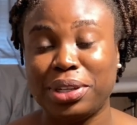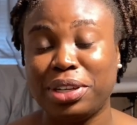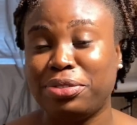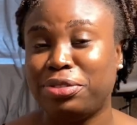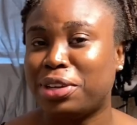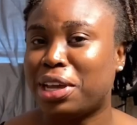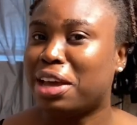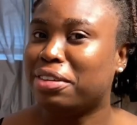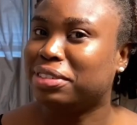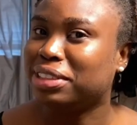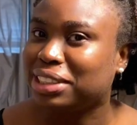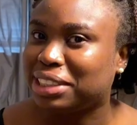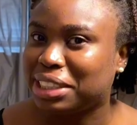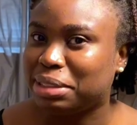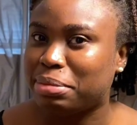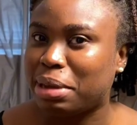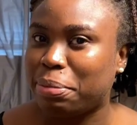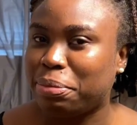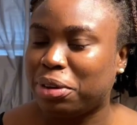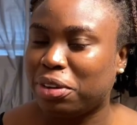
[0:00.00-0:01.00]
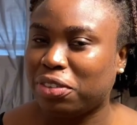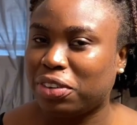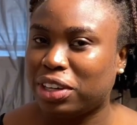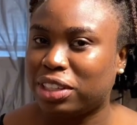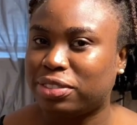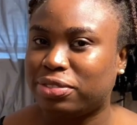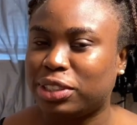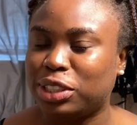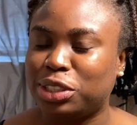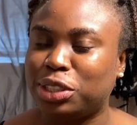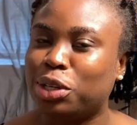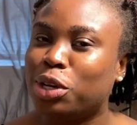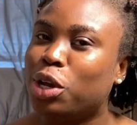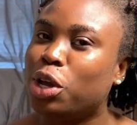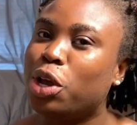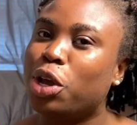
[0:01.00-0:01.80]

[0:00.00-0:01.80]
If you haven't seen my previous video,